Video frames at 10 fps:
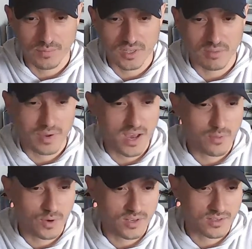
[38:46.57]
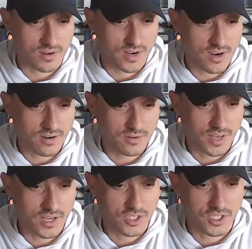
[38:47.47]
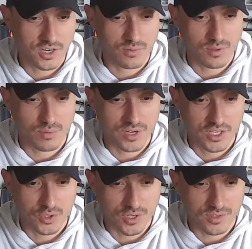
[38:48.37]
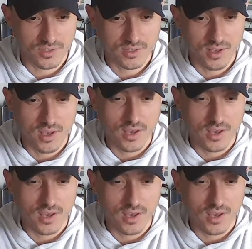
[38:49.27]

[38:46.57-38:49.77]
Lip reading: but the pathways are narrow and shared with pedestrians.